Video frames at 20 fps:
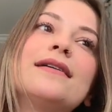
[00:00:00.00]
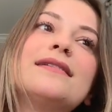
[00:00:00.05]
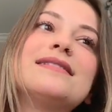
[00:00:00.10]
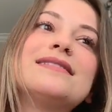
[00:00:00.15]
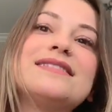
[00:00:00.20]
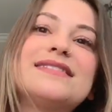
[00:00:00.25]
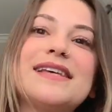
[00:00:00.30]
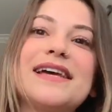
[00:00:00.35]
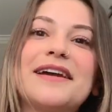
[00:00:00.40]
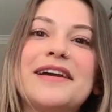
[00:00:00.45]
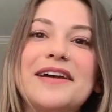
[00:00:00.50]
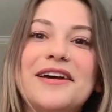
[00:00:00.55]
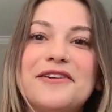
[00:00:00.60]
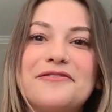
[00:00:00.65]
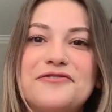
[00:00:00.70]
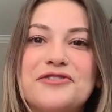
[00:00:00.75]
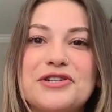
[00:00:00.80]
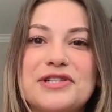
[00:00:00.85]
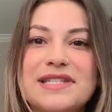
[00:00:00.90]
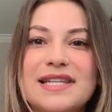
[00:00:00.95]
sick
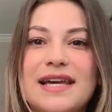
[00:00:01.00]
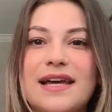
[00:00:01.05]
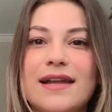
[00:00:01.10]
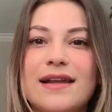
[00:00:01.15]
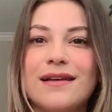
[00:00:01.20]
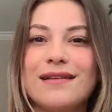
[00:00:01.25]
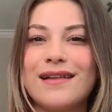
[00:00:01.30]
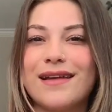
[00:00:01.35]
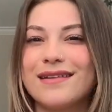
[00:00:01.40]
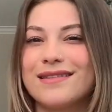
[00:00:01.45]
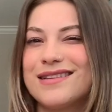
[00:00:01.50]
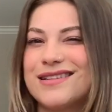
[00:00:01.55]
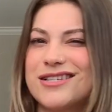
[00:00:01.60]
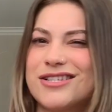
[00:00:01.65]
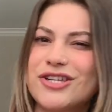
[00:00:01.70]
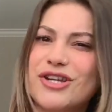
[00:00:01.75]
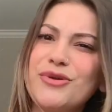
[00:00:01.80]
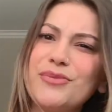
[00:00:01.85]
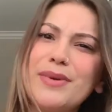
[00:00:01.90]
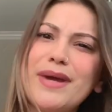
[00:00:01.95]
of just getting like,
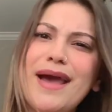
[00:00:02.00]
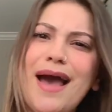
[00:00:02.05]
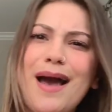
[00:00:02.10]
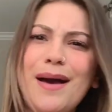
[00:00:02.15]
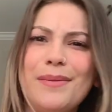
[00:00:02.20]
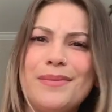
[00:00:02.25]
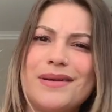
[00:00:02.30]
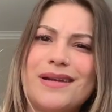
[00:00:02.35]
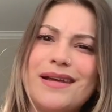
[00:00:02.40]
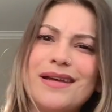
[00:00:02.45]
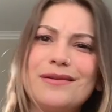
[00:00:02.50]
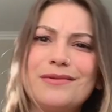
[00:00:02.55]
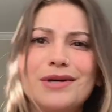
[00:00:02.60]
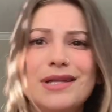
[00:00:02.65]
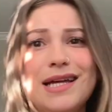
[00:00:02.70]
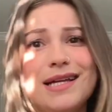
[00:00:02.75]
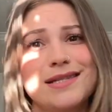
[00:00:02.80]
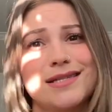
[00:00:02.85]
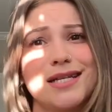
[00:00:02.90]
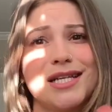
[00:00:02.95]
this shouldn't be happening.
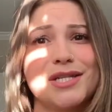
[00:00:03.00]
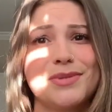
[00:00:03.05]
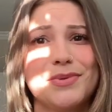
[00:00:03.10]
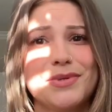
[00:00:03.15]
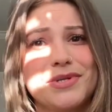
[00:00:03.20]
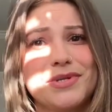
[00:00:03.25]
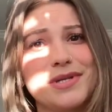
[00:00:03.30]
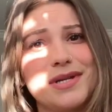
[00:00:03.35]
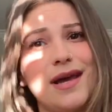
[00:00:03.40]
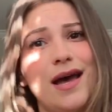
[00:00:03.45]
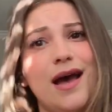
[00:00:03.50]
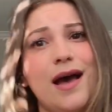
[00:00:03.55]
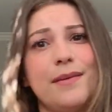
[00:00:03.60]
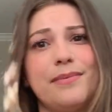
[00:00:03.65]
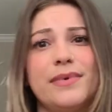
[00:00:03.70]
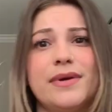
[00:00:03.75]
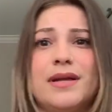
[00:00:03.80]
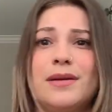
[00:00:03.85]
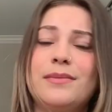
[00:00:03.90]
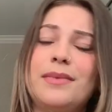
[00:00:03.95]
Well, that's not supposed to
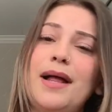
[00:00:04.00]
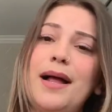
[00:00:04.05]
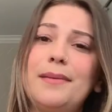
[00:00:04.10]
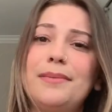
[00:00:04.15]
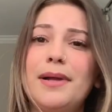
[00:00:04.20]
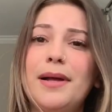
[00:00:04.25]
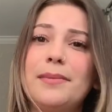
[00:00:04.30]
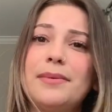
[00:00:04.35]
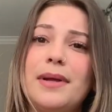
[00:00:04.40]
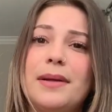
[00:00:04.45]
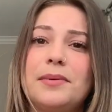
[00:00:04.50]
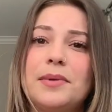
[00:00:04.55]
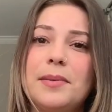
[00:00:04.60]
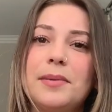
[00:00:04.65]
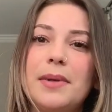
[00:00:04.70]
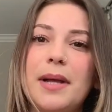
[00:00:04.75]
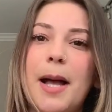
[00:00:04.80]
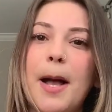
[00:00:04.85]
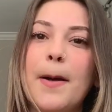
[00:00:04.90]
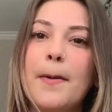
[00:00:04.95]
happen, blah, blah, blah, blah,
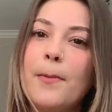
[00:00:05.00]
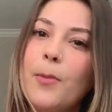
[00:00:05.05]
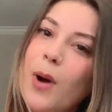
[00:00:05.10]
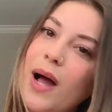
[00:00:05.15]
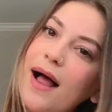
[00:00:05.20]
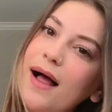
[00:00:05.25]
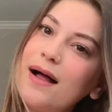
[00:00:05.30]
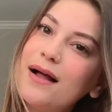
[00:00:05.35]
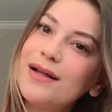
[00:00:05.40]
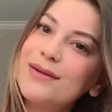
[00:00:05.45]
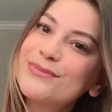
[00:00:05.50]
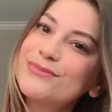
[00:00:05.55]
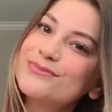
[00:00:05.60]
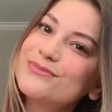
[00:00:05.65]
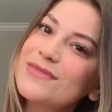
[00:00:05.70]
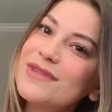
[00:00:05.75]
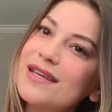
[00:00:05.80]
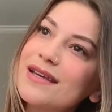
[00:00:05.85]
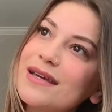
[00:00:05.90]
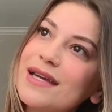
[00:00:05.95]
blah. Well,
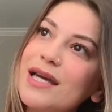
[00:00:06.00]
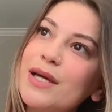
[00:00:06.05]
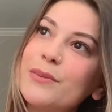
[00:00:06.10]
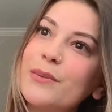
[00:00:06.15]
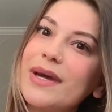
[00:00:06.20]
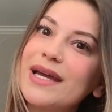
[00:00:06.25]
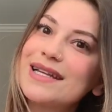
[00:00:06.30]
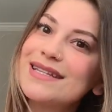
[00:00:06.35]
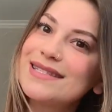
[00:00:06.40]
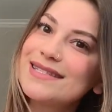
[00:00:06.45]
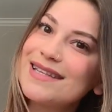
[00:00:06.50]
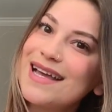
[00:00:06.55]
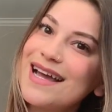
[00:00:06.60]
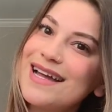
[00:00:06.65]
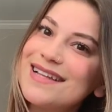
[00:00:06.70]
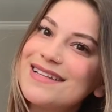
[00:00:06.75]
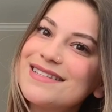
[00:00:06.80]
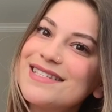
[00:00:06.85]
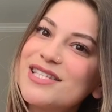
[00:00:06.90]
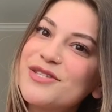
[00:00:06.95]
it makes
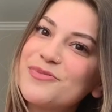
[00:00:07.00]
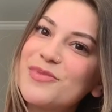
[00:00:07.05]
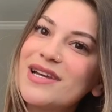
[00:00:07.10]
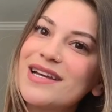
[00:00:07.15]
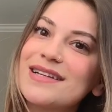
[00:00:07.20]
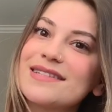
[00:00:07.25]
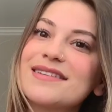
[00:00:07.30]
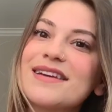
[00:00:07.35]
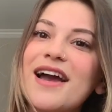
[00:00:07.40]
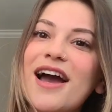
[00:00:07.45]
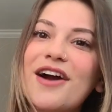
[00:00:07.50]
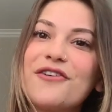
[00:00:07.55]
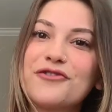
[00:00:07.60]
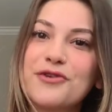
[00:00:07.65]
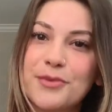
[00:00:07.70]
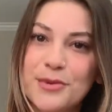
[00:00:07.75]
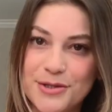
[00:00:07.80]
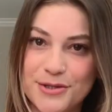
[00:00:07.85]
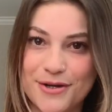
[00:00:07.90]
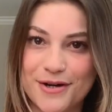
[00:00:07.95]
sense because I have
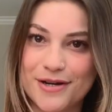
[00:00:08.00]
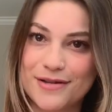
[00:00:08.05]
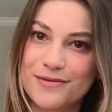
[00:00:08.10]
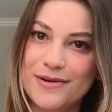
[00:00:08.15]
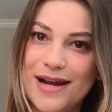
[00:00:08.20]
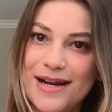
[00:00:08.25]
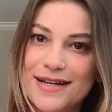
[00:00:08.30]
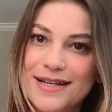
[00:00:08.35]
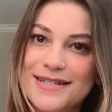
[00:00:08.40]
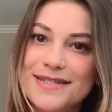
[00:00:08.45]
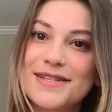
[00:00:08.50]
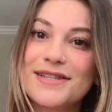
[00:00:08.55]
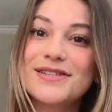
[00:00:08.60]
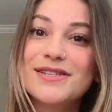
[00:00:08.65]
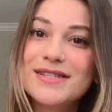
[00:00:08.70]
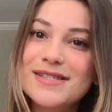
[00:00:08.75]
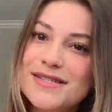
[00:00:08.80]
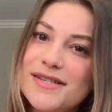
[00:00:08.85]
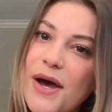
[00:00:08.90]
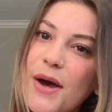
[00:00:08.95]
rheumatoid arthritis.
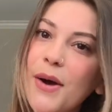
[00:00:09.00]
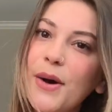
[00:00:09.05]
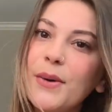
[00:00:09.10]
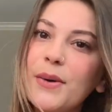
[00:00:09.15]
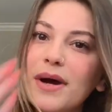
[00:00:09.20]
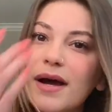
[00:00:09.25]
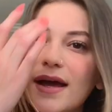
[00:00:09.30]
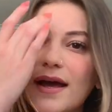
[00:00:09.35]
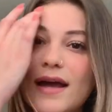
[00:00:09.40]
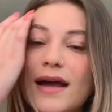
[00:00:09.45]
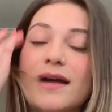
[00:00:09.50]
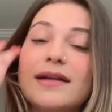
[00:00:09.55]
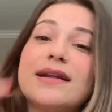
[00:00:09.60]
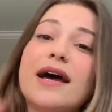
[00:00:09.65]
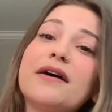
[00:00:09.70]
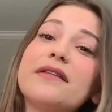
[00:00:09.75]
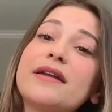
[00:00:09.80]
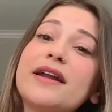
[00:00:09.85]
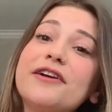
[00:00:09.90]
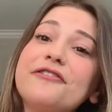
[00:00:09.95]
So
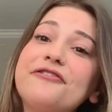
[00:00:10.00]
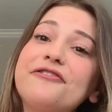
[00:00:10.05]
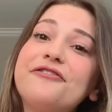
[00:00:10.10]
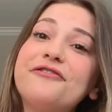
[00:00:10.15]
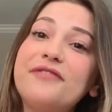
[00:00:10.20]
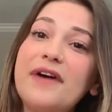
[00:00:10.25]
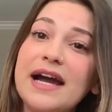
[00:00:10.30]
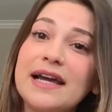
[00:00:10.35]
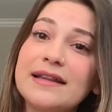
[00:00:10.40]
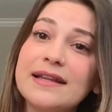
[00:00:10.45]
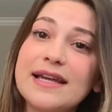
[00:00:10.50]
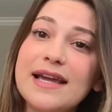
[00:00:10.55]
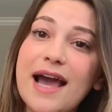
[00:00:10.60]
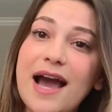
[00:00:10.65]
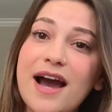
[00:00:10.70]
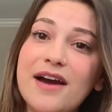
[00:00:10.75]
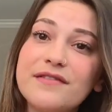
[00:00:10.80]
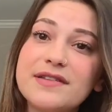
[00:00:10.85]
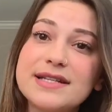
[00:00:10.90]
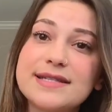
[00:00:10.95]
now that I finally
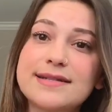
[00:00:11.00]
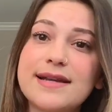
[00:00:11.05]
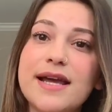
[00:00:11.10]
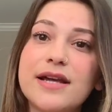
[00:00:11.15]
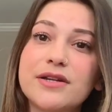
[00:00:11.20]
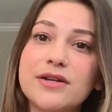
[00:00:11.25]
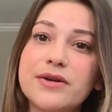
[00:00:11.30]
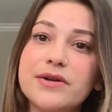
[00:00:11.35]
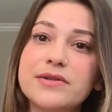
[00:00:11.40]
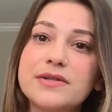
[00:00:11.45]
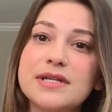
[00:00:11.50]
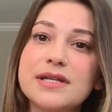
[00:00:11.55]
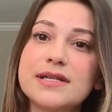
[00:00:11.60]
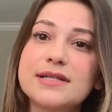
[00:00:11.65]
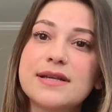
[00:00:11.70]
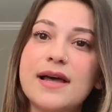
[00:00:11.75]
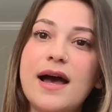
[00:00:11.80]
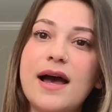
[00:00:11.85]
have this diagnosis,